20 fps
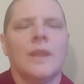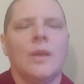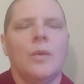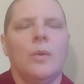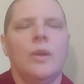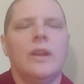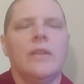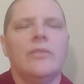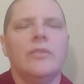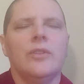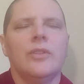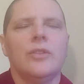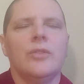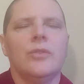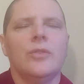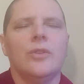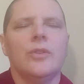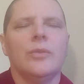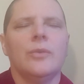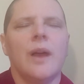Whenever a
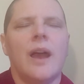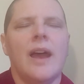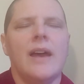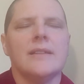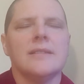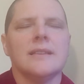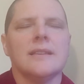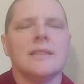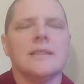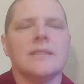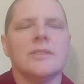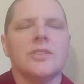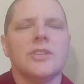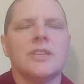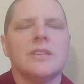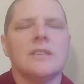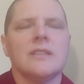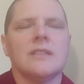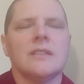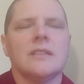thought arises,
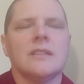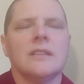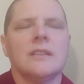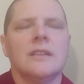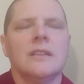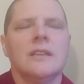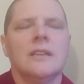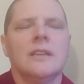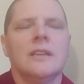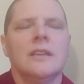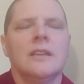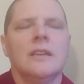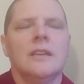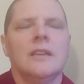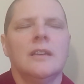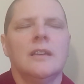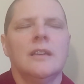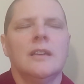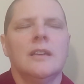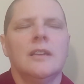just
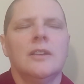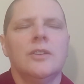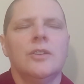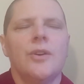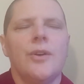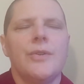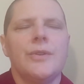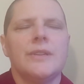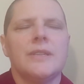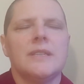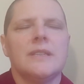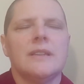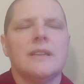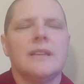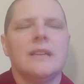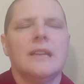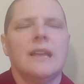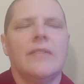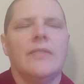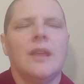notice
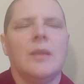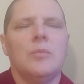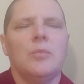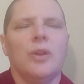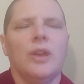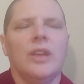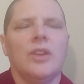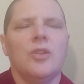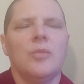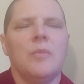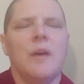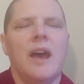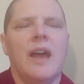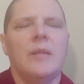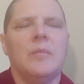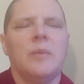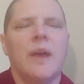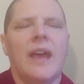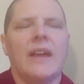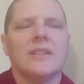it and then bring your
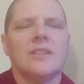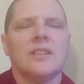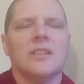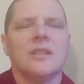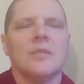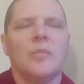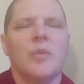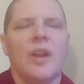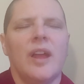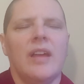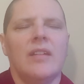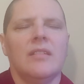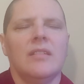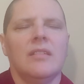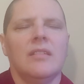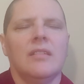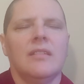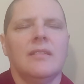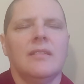mind back to the breath.